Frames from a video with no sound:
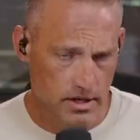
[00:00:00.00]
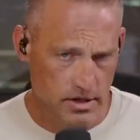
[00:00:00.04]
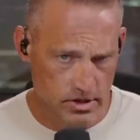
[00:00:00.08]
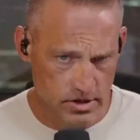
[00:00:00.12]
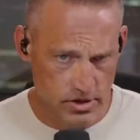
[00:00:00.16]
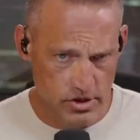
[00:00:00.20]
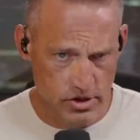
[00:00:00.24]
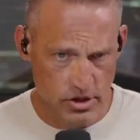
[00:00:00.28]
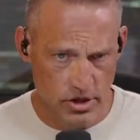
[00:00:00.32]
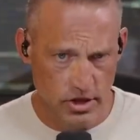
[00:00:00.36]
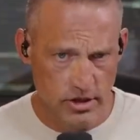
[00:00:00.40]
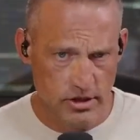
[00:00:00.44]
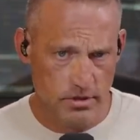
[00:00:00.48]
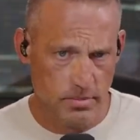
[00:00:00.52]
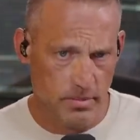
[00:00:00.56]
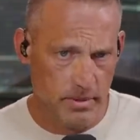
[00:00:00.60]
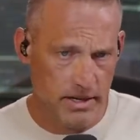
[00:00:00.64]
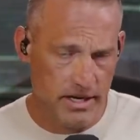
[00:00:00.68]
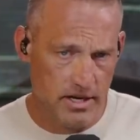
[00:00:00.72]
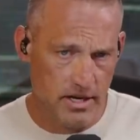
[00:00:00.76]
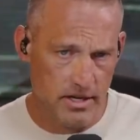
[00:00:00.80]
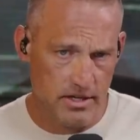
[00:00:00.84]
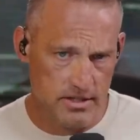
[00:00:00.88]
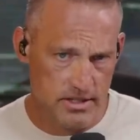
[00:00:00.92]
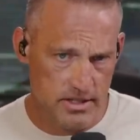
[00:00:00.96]
Just
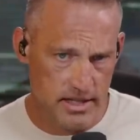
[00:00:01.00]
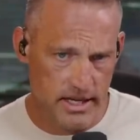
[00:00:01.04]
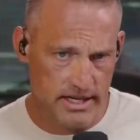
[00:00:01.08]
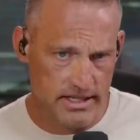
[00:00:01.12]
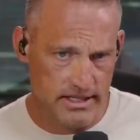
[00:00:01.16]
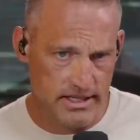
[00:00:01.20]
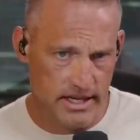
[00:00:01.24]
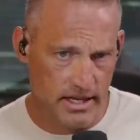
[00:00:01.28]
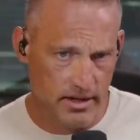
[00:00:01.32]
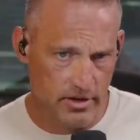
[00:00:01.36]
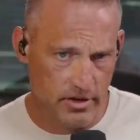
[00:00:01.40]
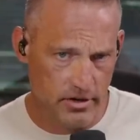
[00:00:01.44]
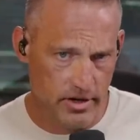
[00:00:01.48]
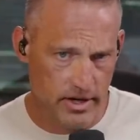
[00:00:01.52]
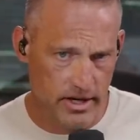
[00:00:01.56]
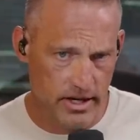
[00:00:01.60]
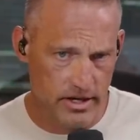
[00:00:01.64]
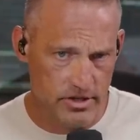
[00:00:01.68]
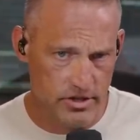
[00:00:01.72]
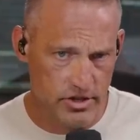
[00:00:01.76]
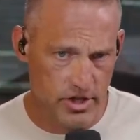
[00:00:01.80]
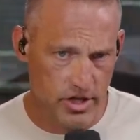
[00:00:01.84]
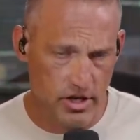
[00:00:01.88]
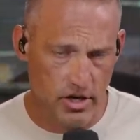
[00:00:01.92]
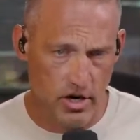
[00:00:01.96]
because they say they're
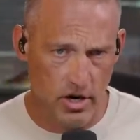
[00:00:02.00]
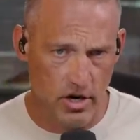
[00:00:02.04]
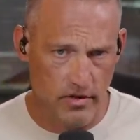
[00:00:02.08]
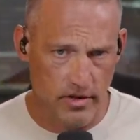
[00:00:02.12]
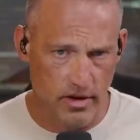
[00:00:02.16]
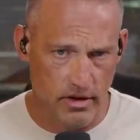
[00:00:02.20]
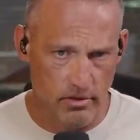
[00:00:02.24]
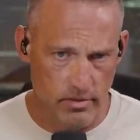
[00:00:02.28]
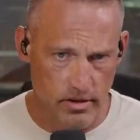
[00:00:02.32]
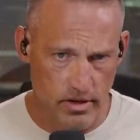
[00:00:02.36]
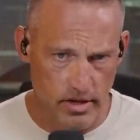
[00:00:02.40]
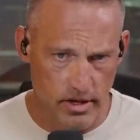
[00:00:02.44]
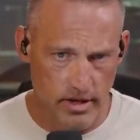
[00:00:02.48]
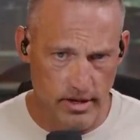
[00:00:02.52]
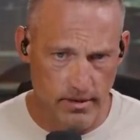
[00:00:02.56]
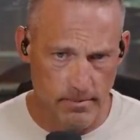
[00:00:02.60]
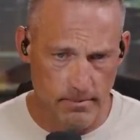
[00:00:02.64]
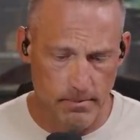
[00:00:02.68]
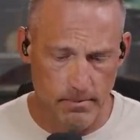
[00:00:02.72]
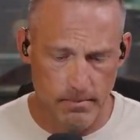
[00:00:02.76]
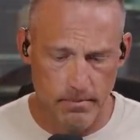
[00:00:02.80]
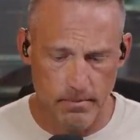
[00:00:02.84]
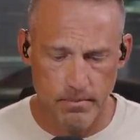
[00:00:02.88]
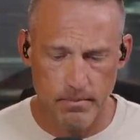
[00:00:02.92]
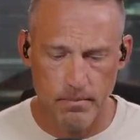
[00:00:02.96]
ESG, are they really?
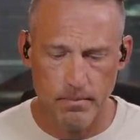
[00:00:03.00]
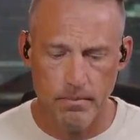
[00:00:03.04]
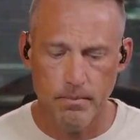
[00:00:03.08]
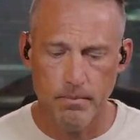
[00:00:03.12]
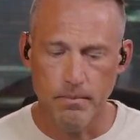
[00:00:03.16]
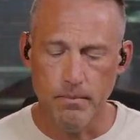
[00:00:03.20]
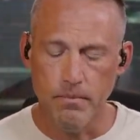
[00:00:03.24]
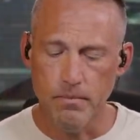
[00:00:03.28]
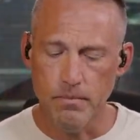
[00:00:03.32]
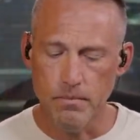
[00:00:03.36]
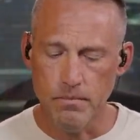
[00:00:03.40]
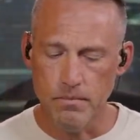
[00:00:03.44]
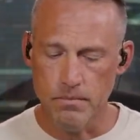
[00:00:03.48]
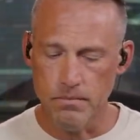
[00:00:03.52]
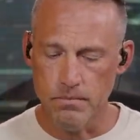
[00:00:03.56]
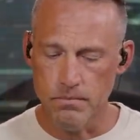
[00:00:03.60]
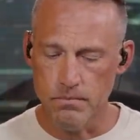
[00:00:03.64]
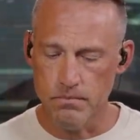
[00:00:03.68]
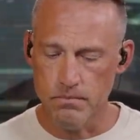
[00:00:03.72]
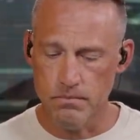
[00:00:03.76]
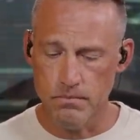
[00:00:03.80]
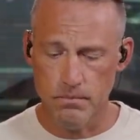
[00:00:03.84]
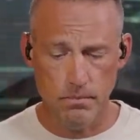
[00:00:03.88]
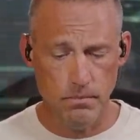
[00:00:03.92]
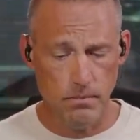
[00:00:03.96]

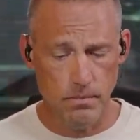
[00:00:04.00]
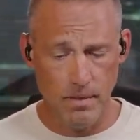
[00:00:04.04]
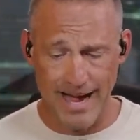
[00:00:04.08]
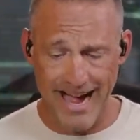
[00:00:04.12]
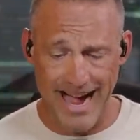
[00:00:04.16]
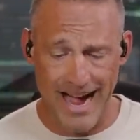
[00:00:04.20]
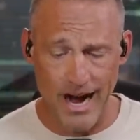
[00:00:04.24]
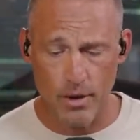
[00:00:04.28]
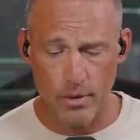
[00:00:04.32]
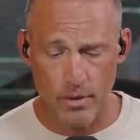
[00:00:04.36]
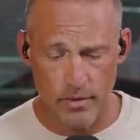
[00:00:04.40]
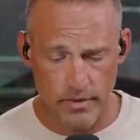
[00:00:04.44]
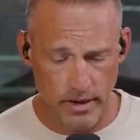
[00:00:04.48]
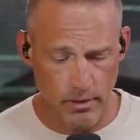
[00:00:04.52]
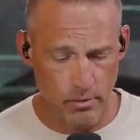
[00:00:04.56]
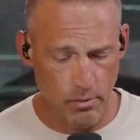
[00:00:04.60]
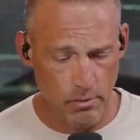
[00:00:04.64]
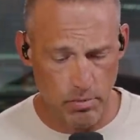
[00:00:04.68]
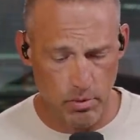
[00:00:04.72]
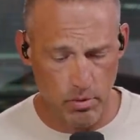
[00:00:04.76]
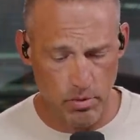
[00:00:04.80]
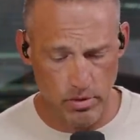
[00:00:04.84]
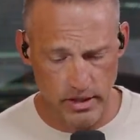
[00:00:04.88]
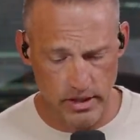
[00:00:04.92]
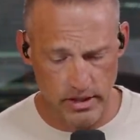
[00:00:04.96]
How are they
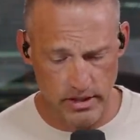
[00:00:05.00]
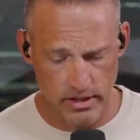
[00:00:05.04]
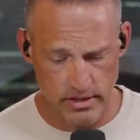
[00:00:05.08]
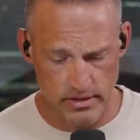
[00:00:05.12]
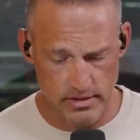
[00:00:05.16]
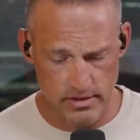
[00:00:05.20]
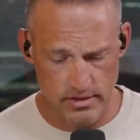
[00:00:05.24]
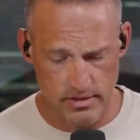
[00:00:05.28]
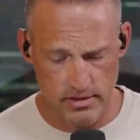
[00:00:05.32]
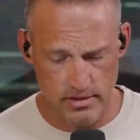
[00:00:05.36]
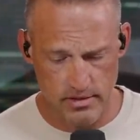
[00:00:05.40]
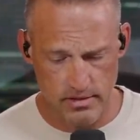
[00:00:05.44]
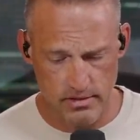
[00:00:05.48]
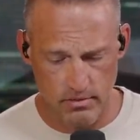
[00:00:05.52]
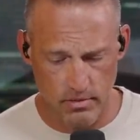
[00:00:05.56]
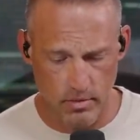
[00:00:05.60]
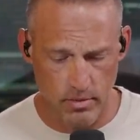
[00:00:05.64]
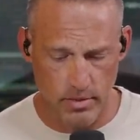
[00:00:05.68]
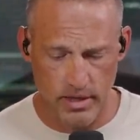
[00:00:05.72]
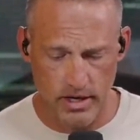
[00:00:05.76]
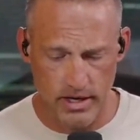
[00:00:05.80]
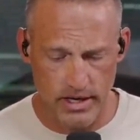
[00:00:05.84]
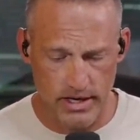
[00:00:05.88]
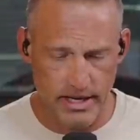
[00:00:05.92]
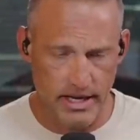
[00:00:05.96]
reporting this? Well, we're
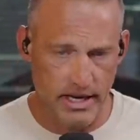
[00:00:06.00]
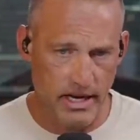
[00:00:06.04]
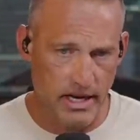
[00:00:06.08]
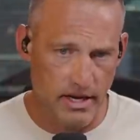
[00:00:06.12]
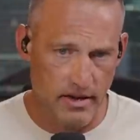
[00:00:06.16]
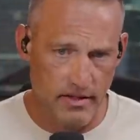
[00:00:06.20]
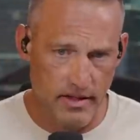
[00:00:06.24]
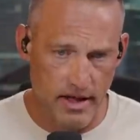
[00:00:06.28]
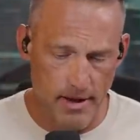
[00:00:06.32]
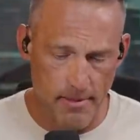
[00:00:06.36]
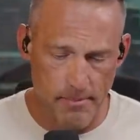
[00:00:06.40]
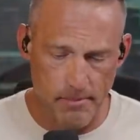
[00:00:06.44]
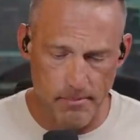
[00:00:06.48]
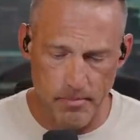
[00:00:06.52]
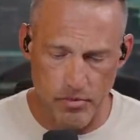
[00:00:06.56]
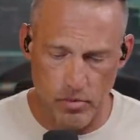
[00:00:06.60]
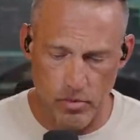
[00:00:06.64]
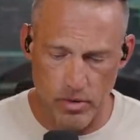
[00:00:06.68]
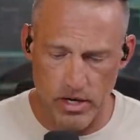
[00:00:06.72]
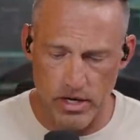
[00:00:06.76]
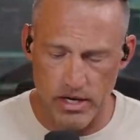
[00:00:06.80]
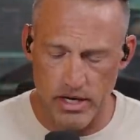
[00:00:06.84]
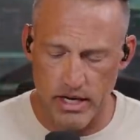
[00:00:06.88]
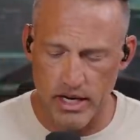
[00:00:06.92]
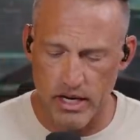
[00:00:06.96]
going to dig into that. We're
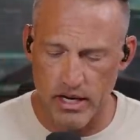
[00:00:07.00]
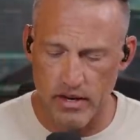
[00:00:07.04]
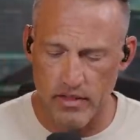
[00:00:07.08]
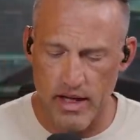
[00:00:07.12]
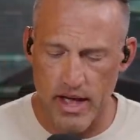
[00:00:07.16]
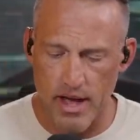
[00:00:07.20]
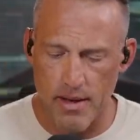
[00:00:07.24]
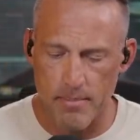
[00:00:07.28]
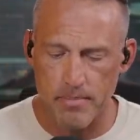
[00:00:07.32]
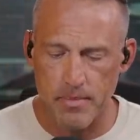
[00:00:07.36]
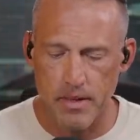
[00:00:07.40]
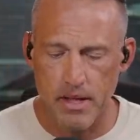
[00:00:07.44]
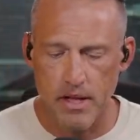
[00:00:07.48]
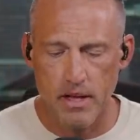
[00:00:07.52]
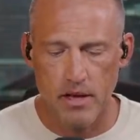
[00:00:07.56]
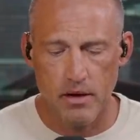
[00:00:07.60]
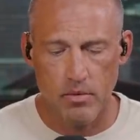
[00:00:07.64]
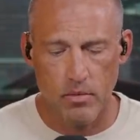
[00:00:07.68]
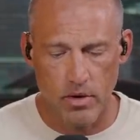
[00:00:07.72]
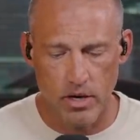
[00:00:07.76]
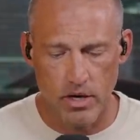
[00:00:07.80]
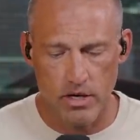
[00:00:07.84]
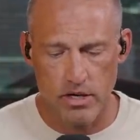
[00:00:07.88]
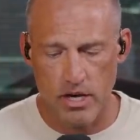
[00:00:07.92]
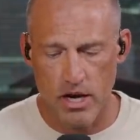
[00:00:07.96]
going to dig into that.
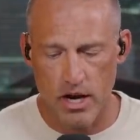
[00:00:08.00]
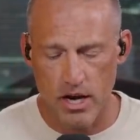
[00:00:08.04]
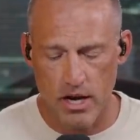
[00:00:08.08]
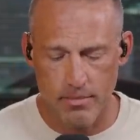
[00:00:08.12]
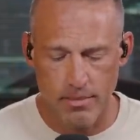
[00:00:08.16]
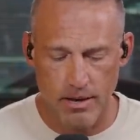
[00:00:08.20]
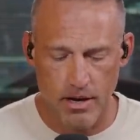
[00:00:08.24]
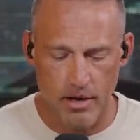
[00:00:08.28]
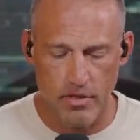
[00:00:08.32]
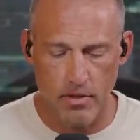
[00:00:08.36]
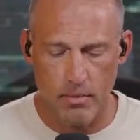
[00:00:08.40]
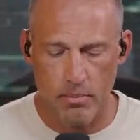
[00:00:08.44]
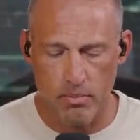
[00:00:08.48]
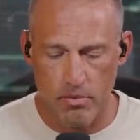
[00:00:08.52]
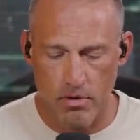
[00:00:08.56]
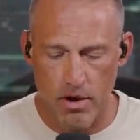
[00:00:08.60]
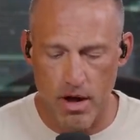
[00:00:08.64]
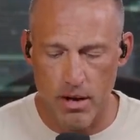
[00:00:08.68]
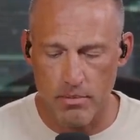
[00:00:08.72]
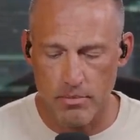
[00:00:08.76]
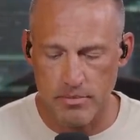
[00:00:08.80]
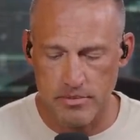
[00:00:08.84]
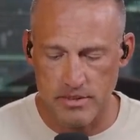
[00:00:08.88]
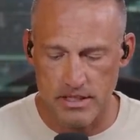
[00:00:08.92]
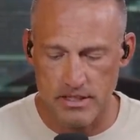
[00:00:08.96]
We're going to talk about the
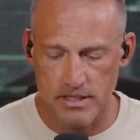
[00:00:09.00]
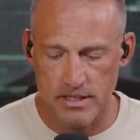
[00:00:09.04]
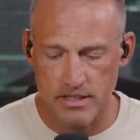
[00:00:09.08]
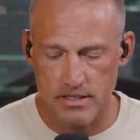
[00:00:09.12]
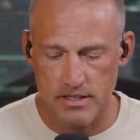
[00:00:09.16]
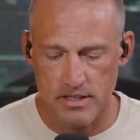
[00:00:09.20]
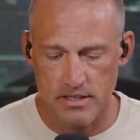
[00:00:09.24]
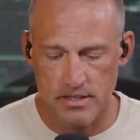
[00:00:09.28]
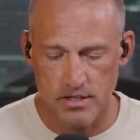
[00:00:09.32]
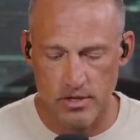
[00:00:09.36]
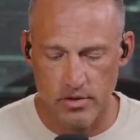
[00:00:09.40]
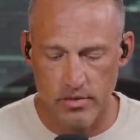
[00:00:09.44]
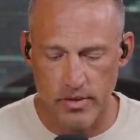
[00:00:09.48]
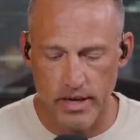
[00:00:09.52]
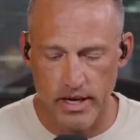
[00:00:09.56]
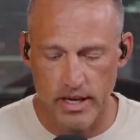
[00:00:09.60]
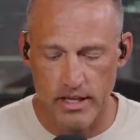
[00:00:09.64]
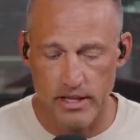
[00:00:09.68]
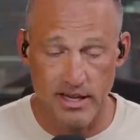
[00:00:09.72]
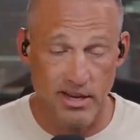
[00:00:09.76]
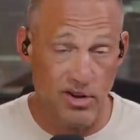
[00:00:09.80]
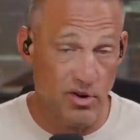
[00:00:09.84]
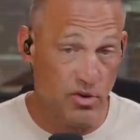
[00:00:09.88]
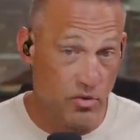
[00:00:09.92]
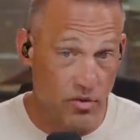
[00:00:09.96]
problems that this has created,
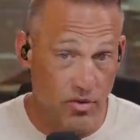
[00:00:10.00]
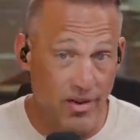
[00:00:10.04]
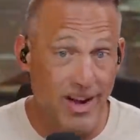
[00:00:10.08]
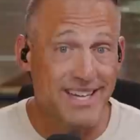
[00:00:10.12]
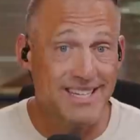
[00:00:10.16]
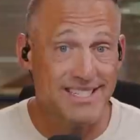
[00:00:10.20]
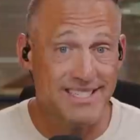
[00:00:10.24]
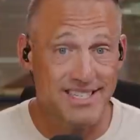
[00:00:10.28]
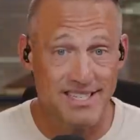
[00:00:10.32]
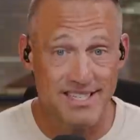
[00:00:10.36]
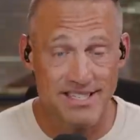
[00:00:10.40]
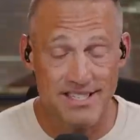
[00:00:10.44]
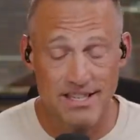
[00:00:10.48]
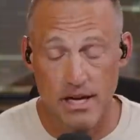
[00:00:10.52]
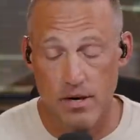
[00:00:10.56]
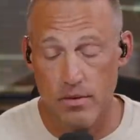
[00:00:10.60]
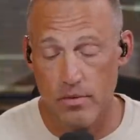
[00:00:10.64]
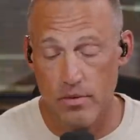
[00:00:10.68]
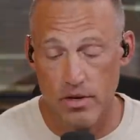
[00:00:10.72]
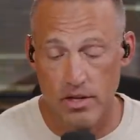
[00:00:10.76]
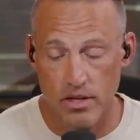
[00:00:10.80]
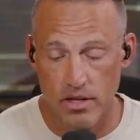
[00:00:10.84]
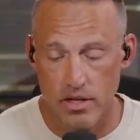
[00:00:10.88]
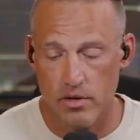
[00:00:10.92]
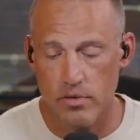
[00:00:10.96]
the crisis that
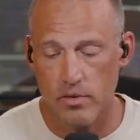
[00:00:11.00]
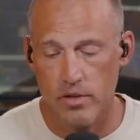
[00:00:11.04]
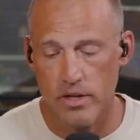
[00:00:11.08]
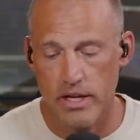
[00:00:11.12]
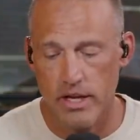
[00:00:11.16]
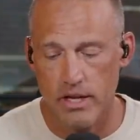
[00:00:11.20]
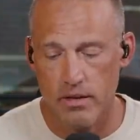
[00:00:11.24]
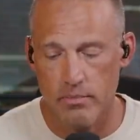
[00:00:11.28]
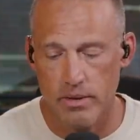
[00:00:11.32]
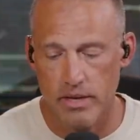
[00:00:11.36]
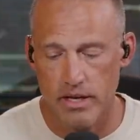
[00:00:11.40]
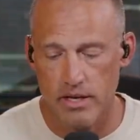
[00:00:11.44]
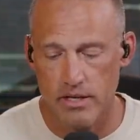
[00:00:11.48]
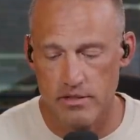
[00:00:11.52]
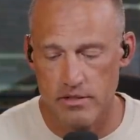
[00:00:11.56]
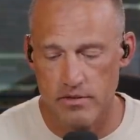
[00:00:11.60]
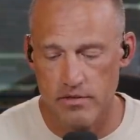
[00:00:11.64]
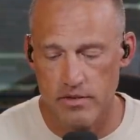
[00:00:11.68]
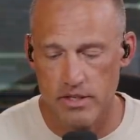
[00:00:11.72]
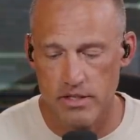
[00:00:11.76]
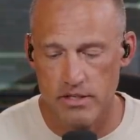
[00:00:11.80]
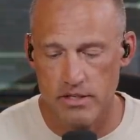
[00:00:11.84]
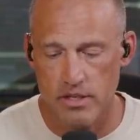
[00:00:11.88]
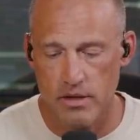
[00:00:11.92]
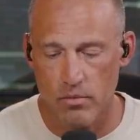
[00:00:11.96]
we're literally in because of
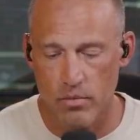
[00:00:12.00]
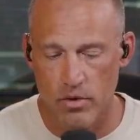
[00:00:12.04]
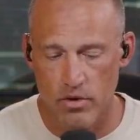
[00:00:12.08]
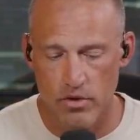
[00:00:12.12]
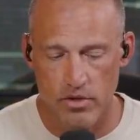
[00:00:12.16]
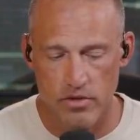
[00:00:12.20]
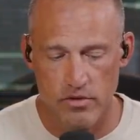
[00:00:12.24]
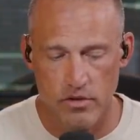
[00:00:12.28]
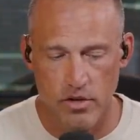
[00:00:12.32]
this, and where this